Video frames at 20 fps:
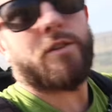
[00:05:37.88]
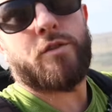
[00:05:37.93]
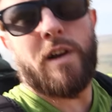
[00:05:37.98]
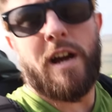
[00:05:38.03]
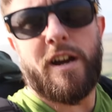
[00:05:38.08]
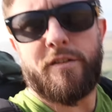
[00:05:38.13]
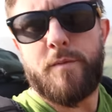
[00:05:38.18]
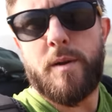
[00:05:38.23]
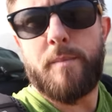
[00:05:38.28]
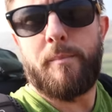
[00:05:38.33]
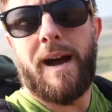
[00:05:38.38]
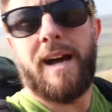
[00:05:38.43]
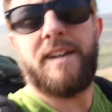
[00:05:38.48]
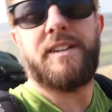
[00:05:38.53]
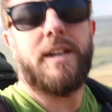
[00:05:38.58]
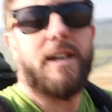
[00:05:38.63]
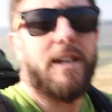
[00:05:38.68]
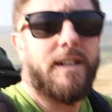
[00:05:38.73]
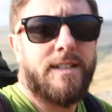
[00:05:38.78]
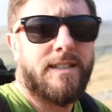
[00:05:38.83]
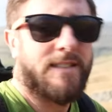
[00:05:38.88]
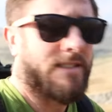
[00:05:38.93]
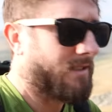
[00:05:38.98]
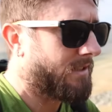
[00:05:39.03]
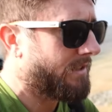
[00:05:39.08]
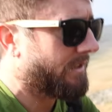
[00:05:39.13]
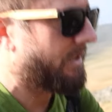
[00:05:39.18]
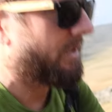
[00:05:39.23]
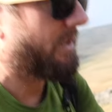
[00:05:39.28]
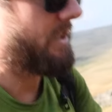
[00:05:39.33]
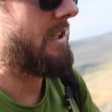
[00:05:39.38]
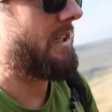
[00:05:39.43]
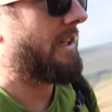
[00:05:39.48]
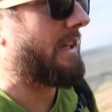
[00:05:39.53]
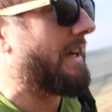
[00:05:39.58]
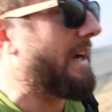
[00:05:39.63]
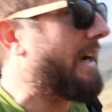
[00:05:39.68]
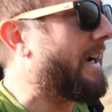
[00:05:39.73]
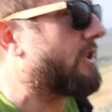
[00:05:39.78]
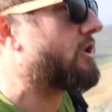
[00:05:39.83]
drive me mad,
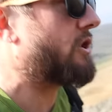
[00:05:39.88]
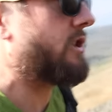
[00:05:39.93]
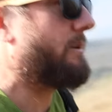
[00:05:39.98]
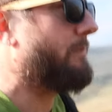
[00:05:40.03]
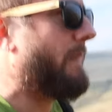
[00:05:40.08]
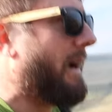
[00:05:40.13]
like actually